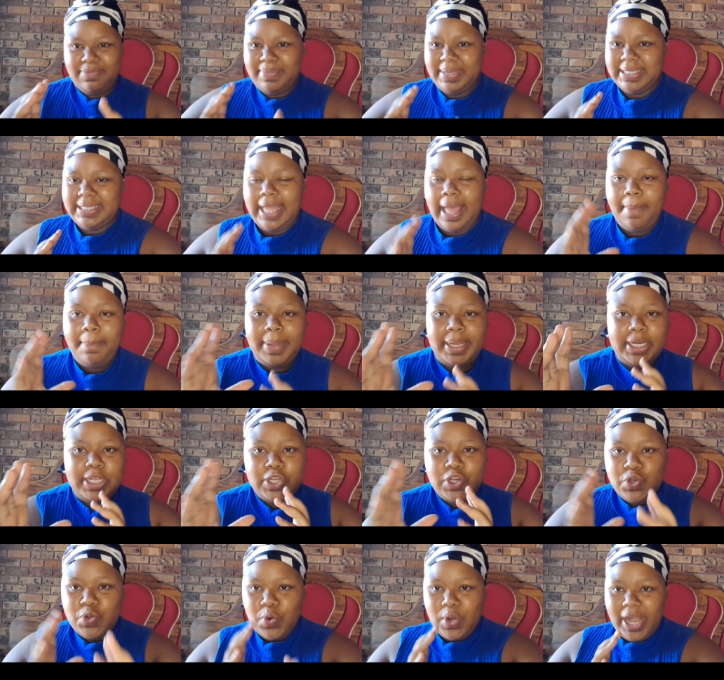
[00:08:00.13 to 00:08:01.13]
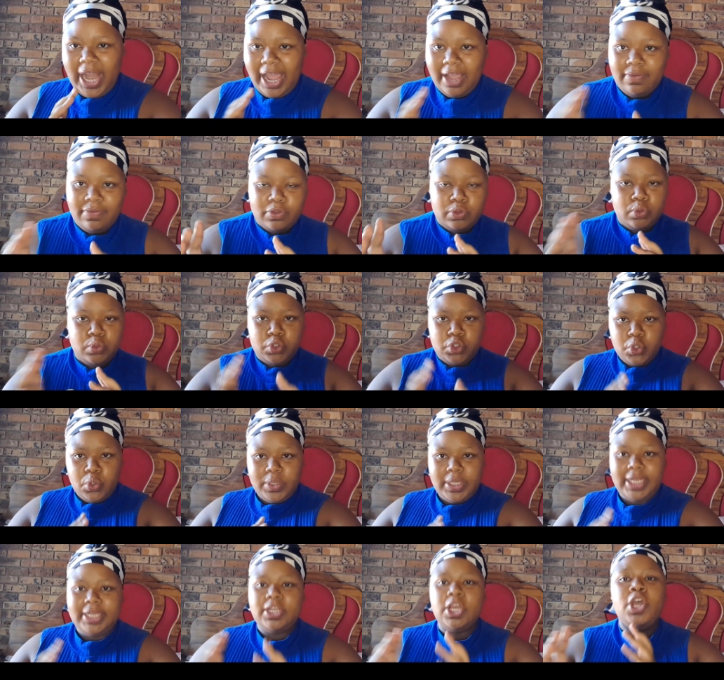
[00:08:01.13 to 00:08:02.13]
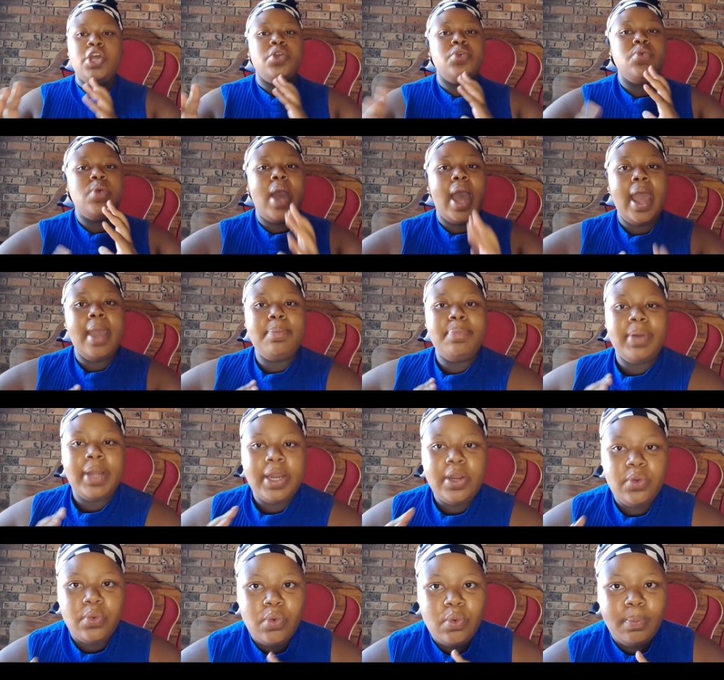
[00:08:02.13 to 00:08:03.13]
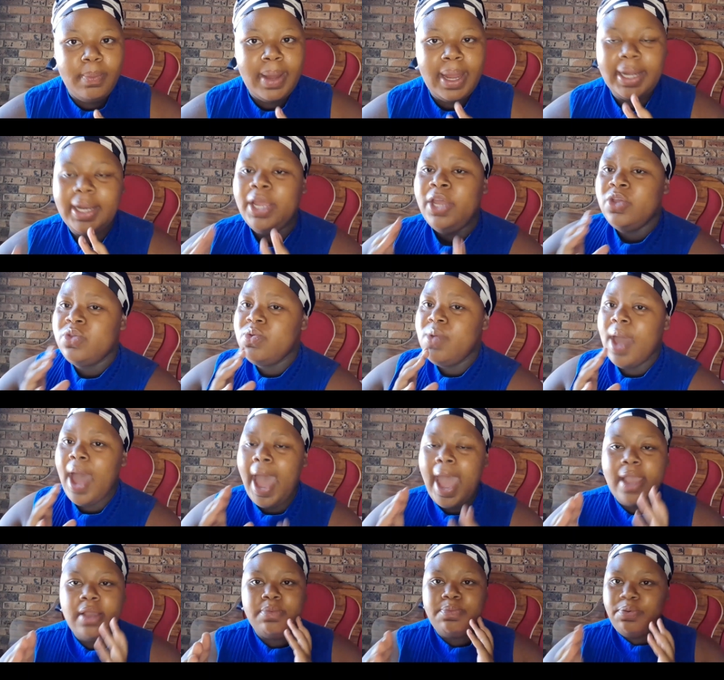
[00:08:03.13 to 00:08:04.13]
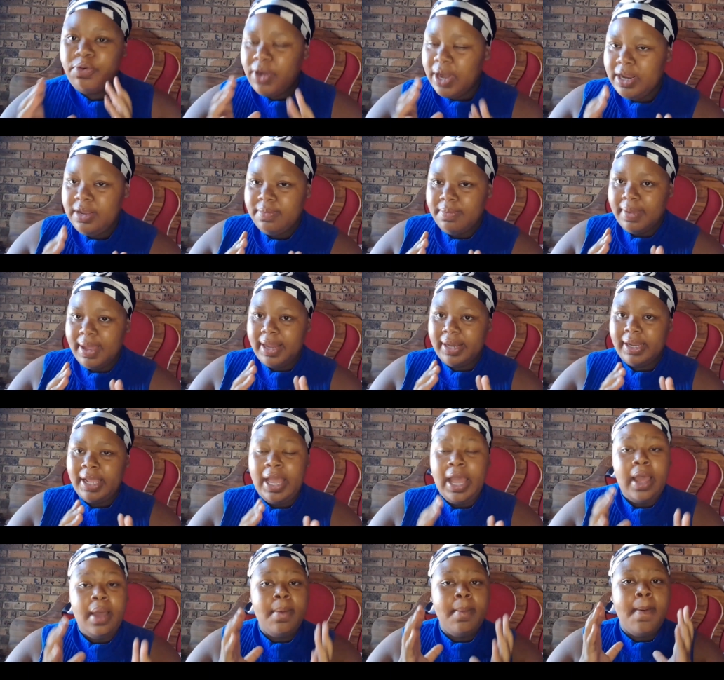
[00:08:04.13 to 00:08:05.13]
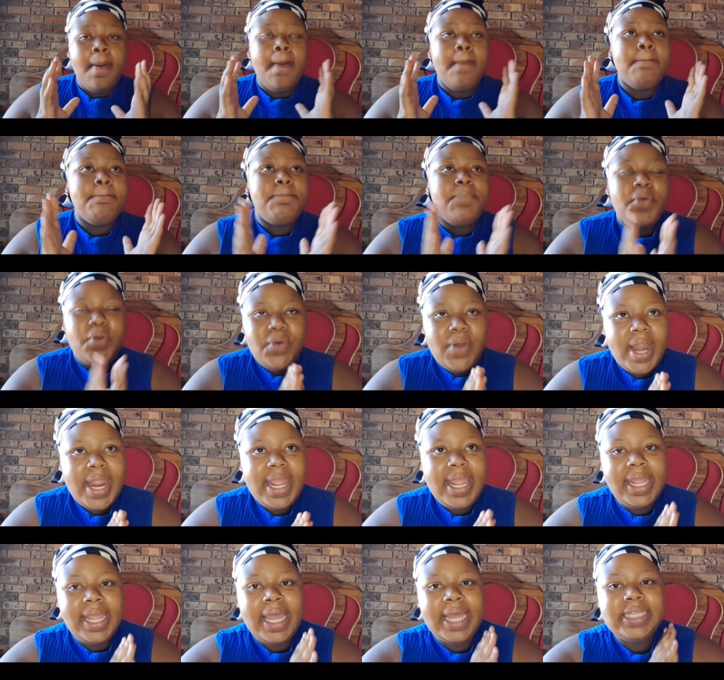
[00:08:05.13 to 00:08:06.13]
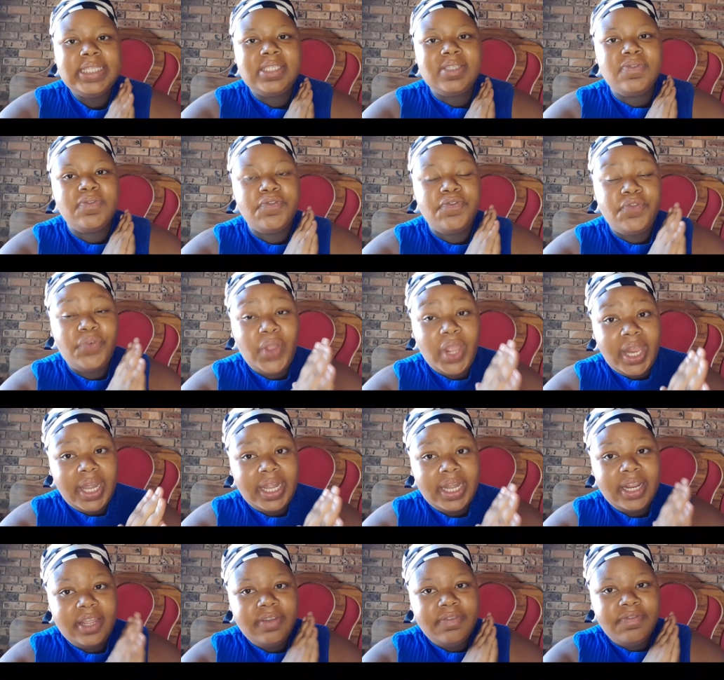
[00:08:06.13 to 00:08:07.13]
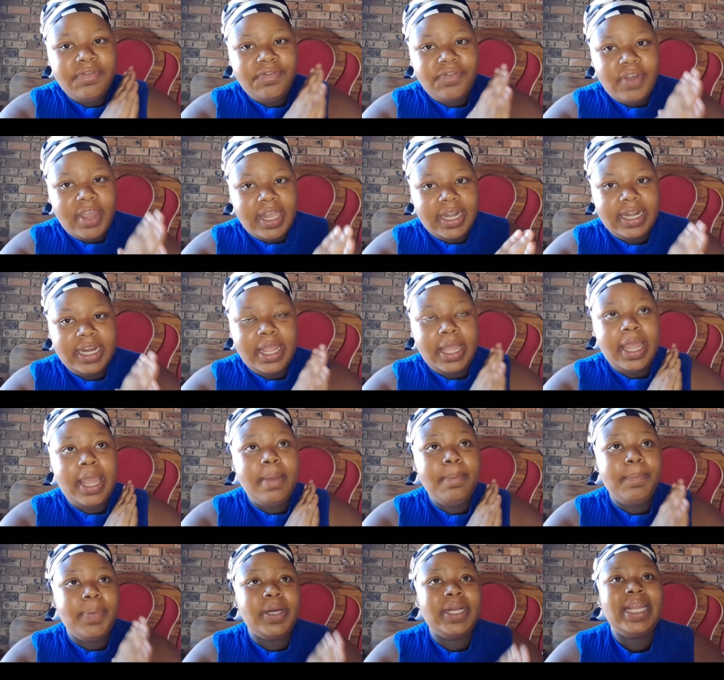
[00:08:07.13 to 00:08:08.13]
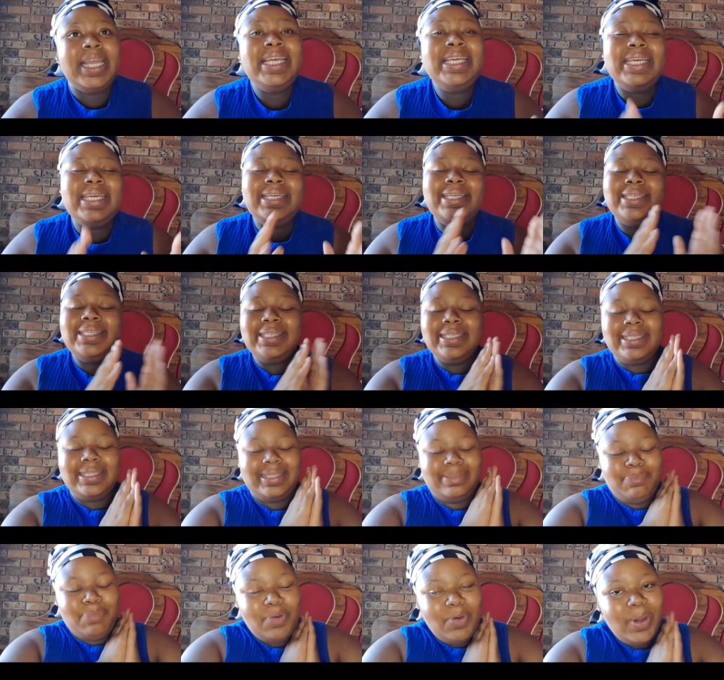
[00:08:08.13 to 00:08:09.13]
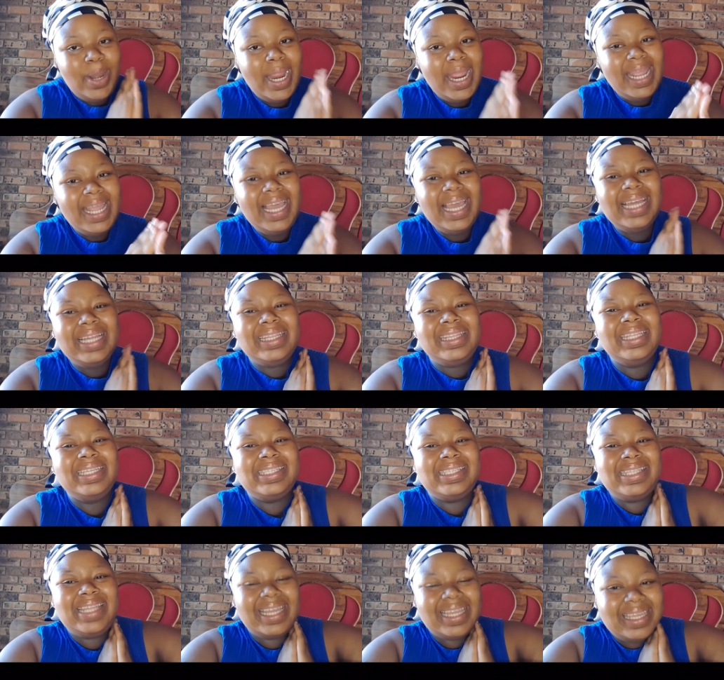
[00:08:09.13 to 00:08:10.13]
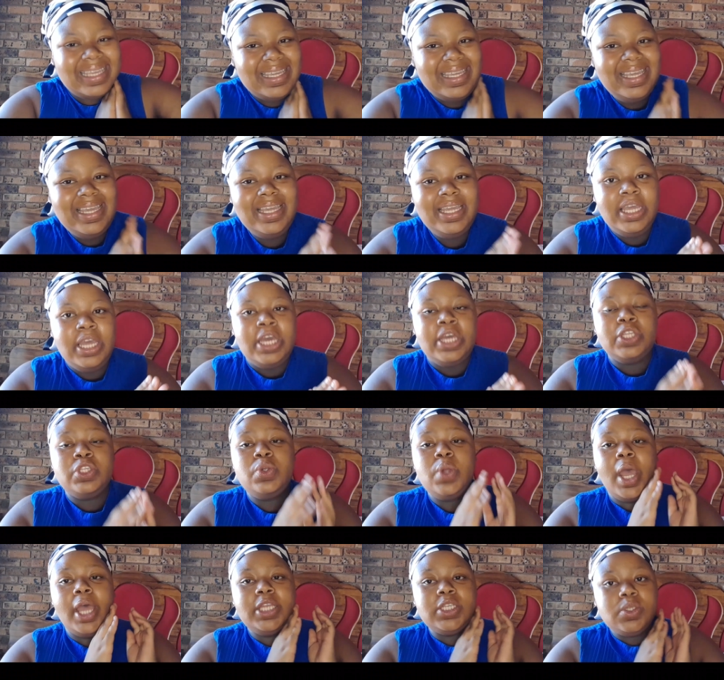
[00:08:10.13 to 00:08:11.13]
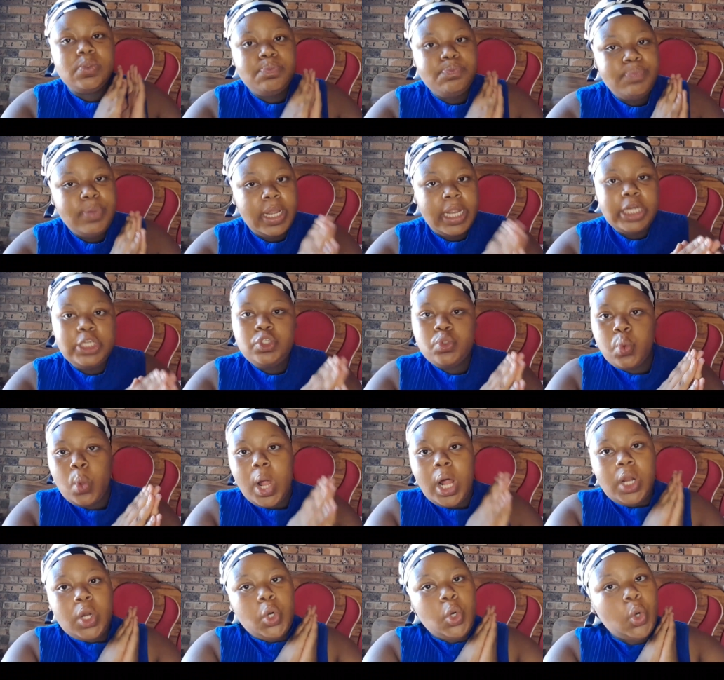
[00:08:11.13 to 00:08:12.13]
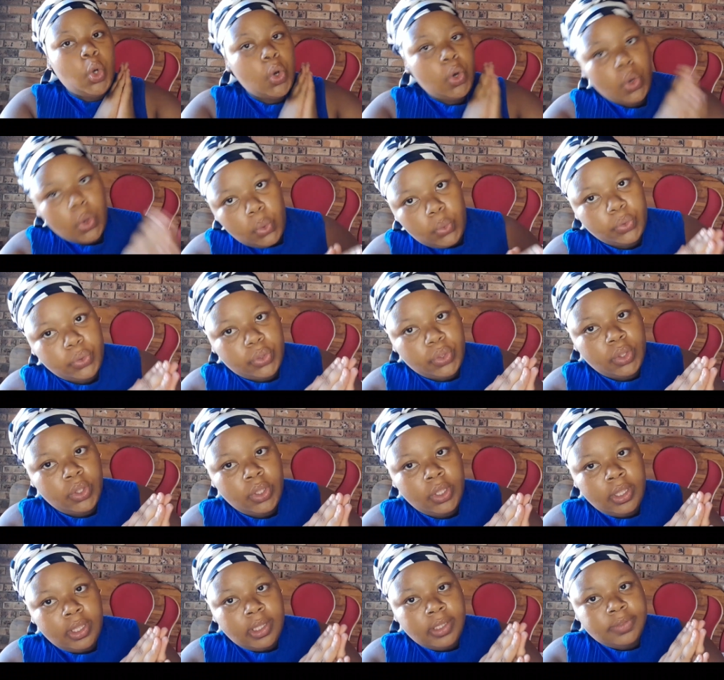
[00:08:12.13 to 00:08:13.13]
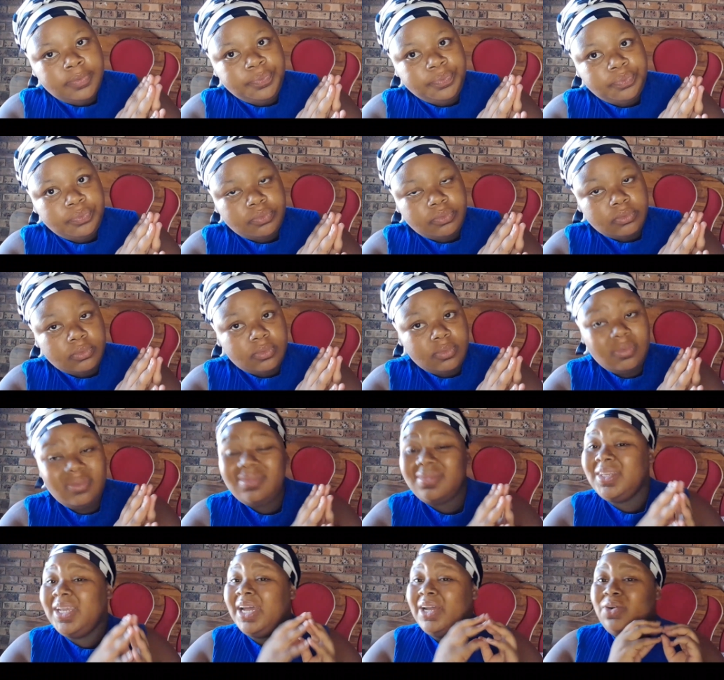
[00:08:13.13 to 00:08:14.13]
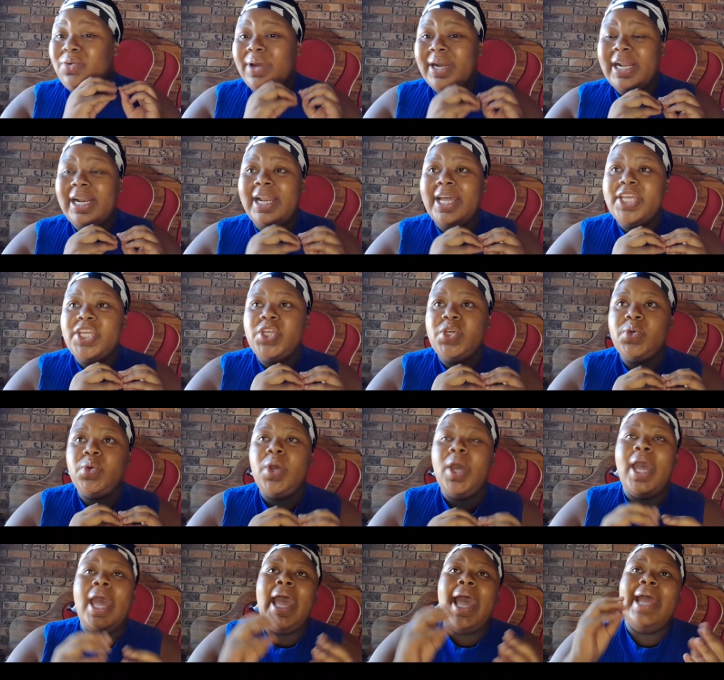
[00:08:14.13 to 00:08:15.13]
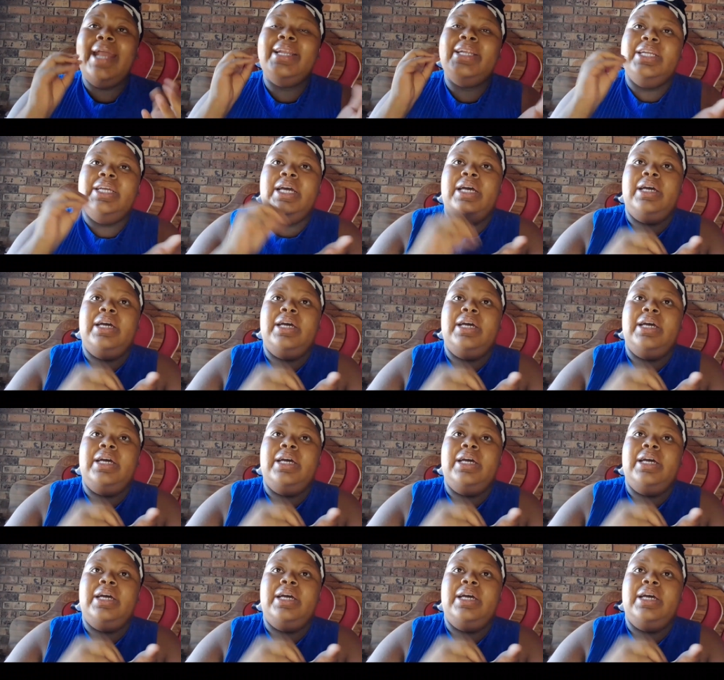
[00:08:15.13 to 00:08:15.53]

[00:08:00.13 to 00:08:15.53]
must happen in your life to show that you are a praying woman, you are a praying man. Praying, it's very, very important. Praying, it is the key to a spiritual growth. I don't want to lie to you. And